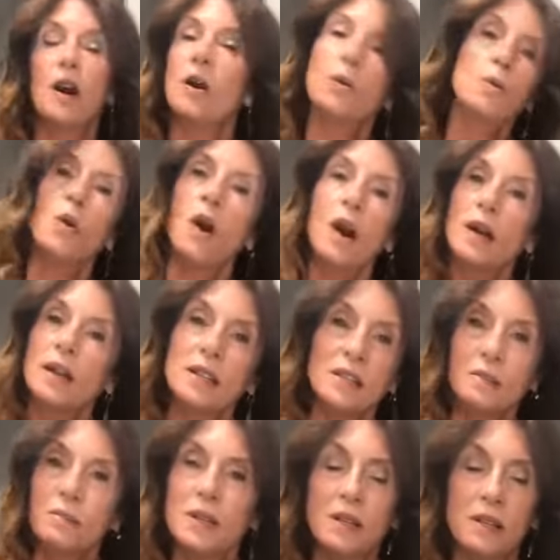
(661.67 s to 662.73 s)
a walk in
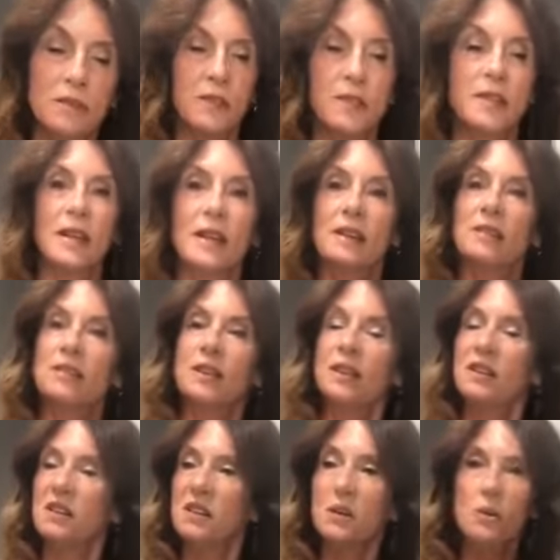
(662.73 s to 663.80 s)
the middle of the day.
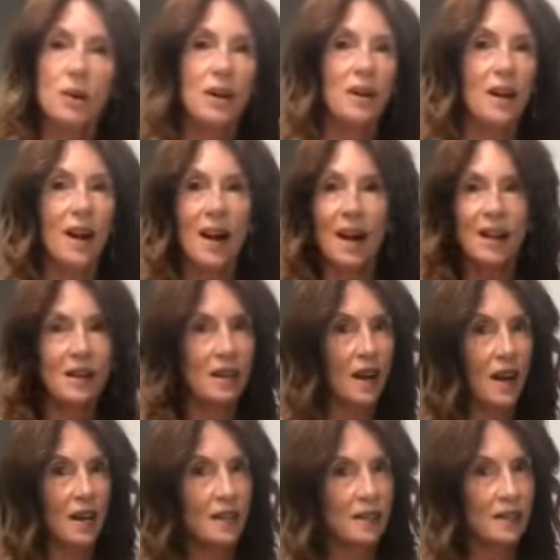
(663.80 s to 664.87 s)
Say, you know what?
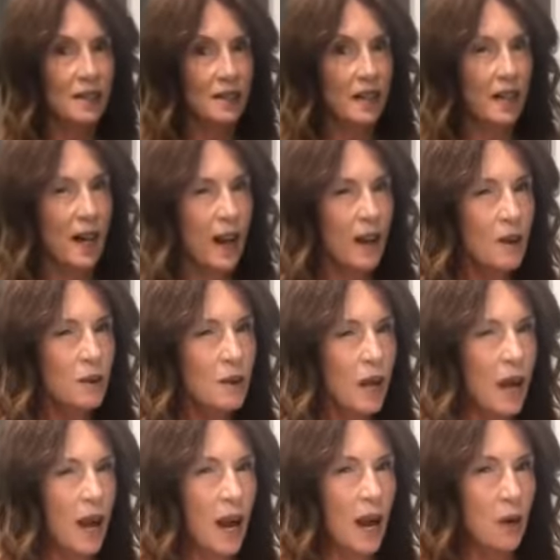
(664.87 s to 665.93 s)
I need to get out.
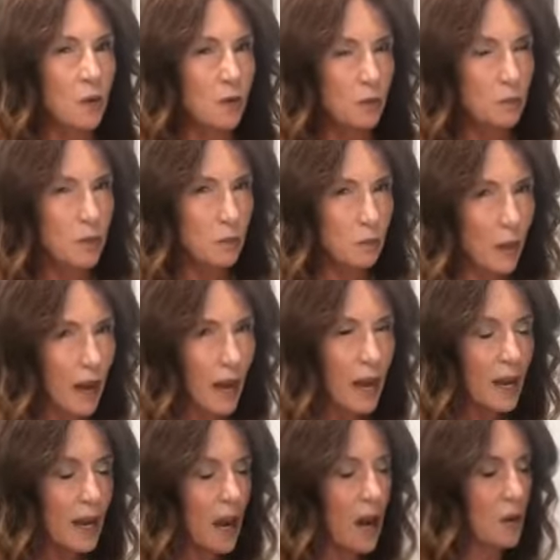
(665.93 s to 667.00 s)
I will be
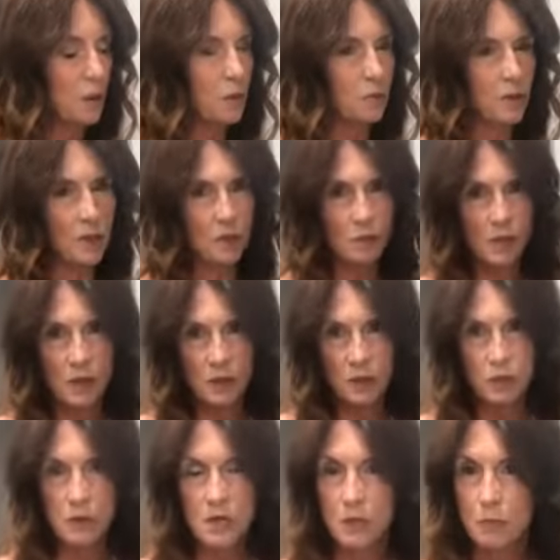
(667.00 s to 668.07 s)
back. I will be a
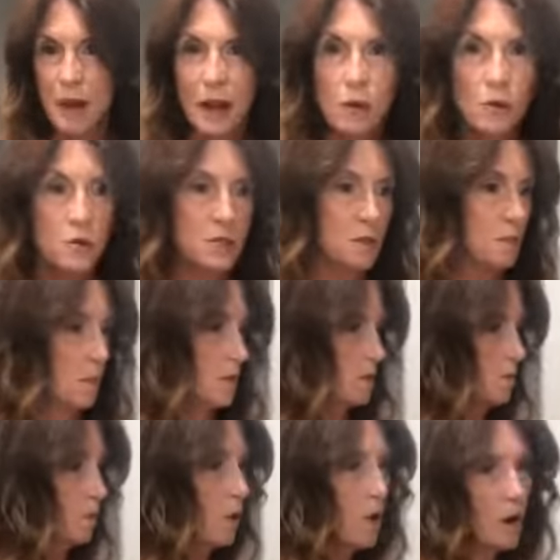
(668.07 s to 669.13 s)
better spouse,
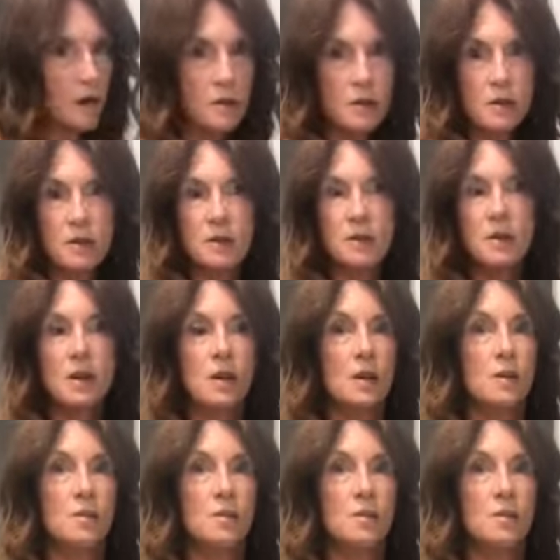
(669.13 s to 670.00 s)
partner,